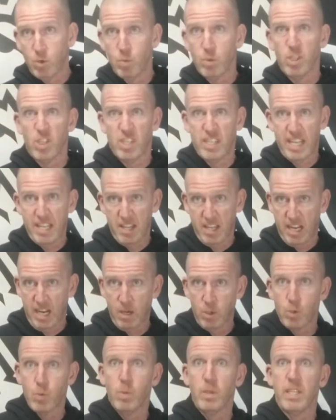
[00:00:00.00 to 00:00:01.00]
we'll just take the
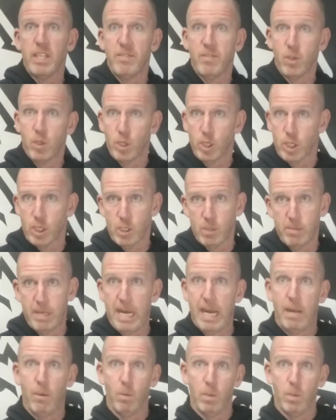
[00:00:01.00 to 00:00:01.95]
couch, we'll leave the cushions behind.